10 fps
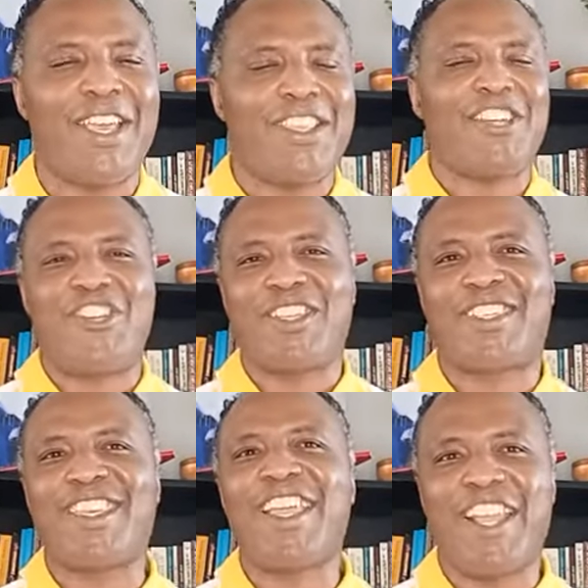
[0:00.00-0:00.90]
that you're
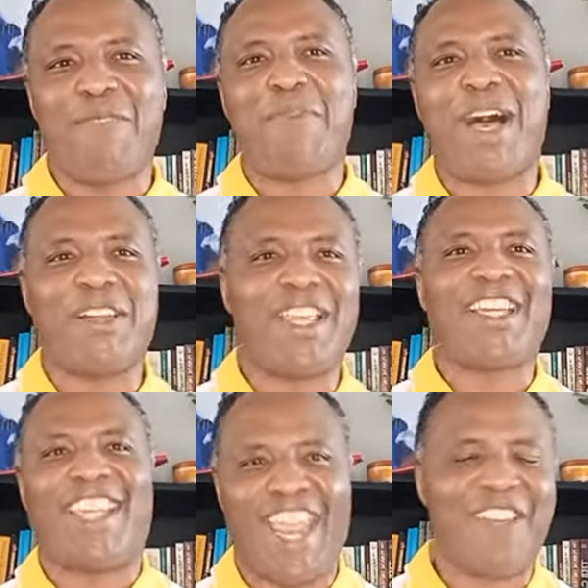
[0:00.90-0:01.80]
singing about a
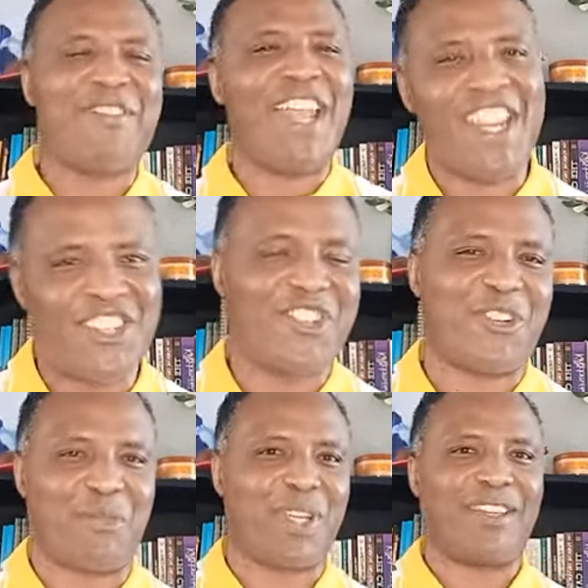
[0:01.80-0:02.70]
gay relationship.